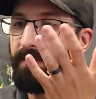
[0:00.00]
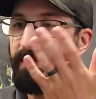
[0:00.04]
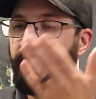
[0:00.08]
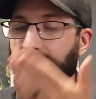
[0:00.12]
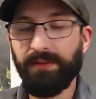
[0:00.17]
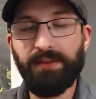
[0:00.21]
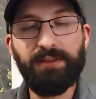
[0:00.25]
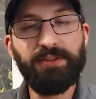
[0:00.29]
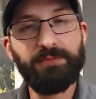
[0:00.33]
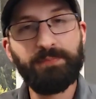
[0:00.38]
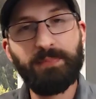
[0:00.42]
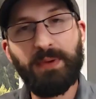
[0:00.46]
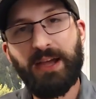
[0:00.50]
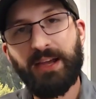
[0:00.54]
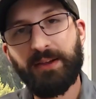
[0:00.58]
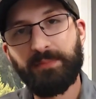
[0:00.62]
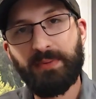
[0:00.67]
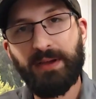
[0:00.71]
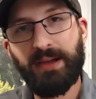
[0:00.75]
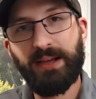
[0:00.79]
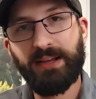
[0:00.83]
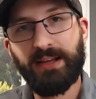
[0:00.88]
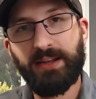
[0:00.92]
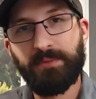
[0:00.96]
This
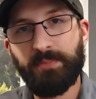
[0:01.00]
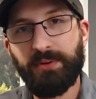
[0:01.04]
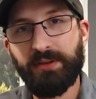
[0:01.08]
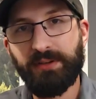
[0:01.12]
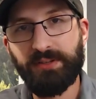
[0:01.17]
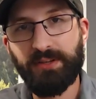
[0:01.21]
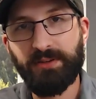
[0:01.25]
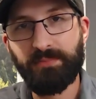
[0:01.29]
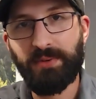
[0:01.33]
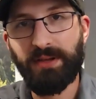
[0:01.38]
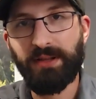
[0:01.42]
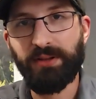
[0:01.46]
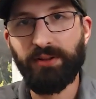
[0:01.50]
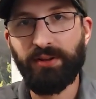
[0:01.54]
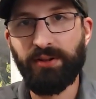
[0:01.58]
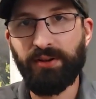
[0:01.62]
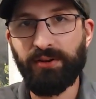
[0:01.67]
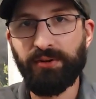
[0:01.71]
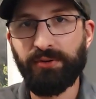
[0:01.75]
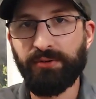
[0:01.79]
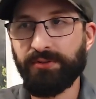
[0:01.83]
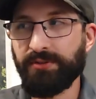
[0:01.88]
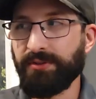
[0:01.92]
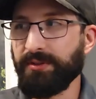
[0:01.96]
backpack I picked up at
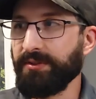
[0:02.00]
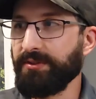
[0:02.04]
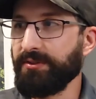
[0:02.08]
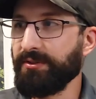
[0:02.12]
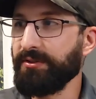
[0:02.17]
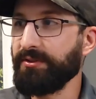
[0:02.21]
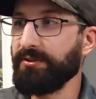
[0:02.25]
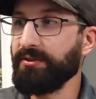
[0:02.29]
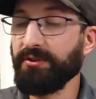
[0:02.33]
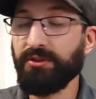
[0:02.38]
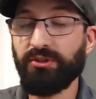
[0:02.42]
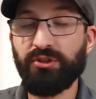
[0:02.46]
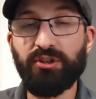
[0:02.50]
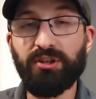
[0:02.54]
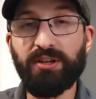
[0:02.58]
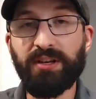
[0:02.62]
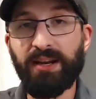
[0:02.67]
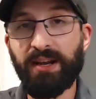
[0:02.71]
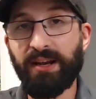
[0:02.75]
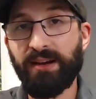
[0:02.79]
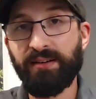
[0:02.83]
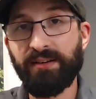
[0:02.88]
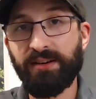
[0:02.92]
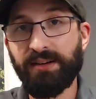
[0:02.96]
Lowe's. It's just a
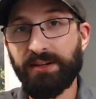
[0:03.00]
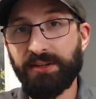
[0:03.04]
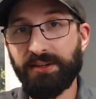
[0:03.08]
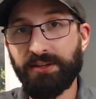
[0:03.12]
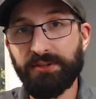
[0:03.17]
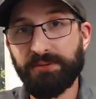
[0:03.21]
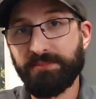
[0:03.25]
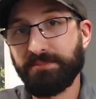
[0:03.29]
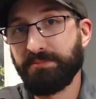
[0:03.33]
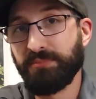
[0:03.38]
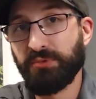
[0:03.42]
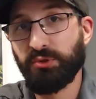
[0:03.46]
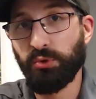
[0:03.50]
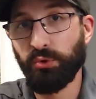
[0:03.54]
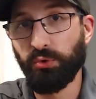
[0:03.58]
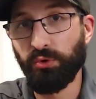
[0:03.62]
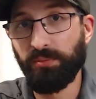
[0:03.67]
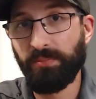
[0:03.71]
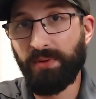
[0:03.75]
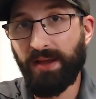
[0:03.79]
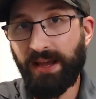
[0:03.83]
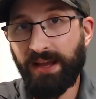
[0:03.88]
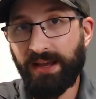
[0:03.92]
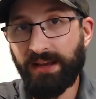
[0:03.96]
generic
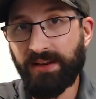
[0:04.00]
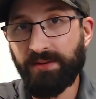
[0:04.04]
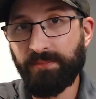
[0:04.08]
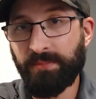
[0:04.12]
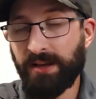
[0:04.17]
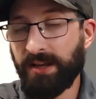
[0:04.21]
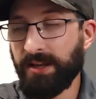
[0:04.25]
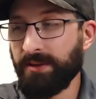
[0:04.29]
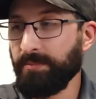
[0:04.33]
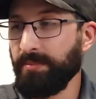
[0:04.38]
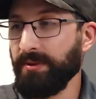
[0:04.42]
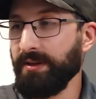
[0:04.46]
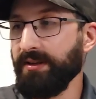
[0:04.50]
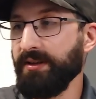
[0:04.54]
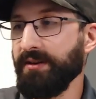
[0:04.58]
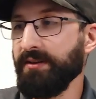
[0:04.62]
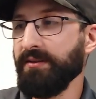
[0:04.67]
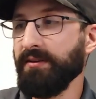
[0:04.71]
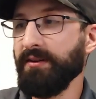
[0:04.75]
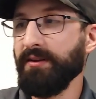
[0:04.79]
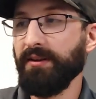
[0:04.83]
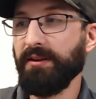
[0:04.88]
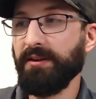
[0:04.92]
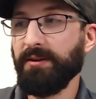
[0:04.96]
tool bag in my
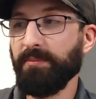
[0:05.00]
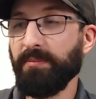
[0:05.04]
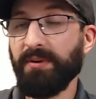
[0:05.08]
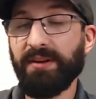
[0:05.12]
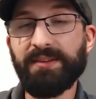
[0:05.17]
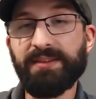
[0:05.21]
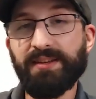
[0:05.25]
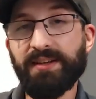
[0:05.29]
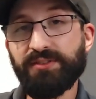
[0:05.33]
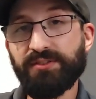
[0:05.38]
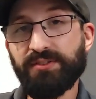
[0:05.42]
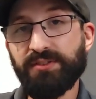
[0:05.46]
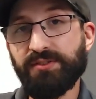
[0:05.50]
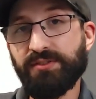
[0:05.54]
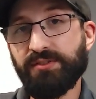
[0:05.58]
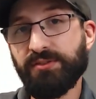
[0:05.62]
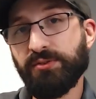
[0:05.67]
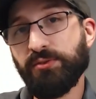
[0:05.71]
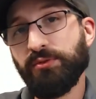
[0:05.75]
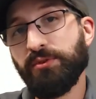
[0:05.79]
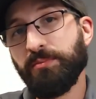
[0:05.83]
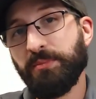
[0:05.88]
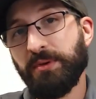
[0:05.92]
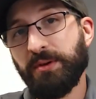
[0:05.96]
opinion, but it's actually
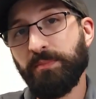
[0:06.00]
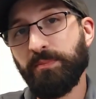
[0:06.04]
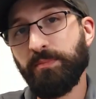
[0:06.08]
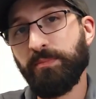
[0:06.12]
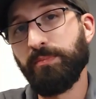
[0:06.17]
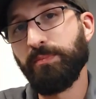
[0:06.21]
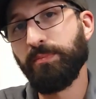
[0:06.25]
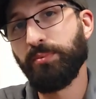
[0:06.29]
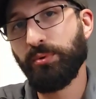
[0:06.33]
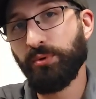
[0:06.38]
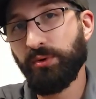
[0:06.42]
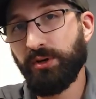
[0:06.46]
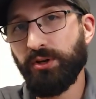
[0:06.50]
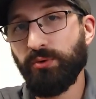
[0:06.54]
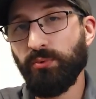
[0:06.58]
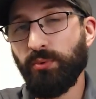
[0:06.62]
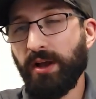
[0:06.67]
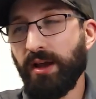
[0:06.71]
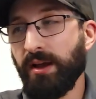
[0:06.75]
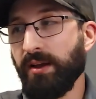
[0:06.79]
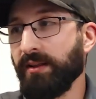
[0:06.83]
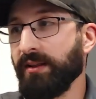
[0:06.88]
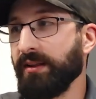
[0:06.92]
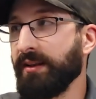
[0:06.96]
suited me pretty
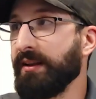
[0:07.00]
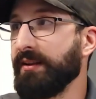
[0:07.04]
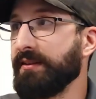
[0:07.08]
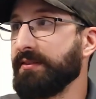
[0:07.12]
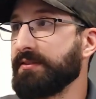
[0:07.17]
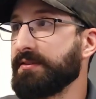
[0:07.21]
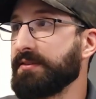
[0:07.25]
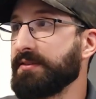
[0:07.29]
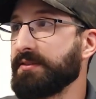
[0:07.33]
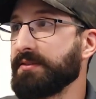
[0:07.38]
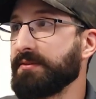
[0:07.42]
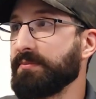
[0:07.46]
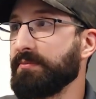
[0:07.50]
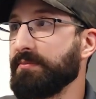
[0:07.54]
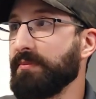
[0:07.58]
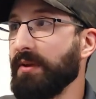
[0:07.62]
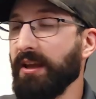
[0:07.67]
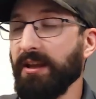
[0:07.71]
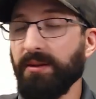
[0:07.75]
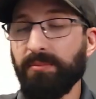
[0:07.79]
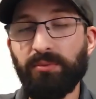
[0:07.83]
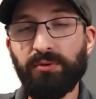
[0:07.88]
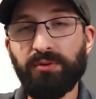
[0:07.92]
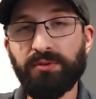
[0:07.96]
well, and it's
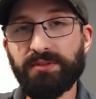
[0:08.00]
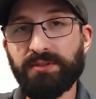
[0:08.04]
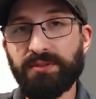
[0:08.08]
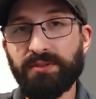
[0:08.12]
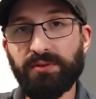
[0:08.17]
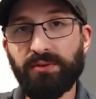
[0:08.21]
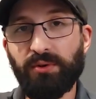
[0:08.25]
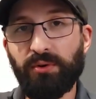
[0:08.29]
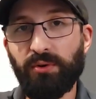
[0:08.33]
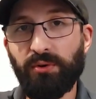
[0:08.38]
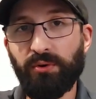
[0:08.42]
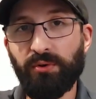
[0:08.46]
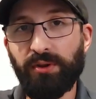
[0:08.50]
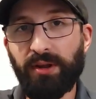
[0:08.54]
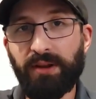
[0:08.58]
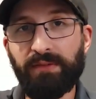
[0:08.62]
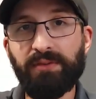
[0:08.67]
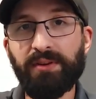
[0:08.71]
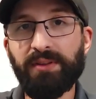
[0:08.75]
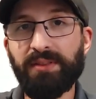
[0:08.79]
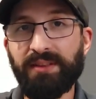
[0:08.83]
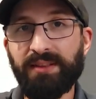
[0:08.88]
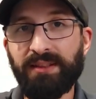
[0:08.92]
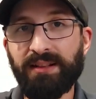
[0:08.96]
able to hold
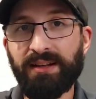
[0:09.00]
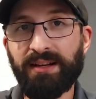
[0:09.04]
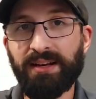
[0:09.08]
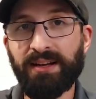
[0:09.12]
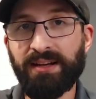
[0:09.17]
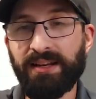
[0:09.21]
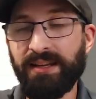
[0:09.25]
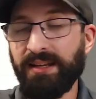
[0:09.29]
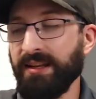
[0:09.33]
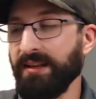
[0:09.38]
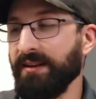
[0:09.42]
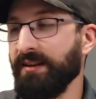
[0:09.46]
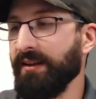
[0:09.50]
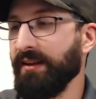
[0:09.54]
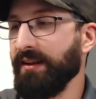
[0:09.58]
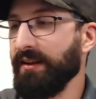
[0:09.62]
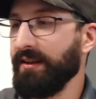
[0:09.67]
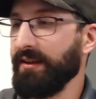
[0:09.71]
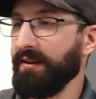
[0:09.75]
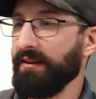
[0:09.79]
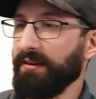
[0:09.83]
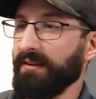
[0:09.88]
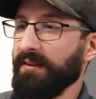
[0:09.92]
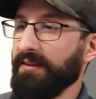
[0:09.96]
everything that I need.
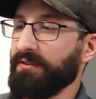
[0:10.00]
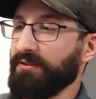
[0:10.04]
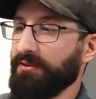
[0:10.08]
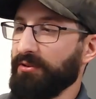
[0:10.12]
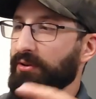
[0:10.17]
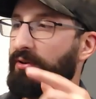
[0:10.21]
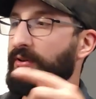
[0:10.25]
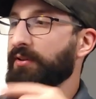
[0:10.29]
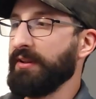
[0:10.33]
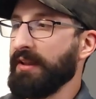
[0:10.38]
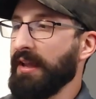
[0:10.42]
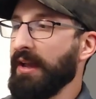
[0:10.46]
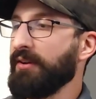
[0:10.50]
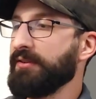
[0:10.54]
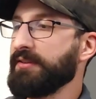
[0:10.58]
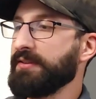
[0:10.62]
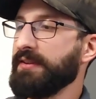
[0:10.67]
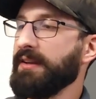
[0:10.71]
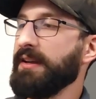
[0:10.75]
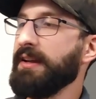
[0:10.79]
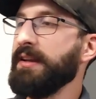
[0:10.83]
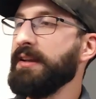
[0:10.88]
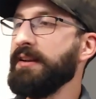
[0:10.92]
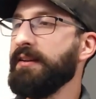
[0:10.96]
Let's start on the
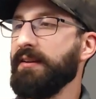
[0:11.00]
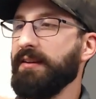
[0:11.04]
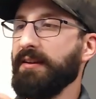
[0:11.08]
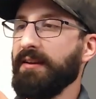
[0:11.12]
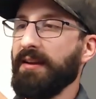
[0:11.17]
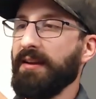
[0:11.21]
outside.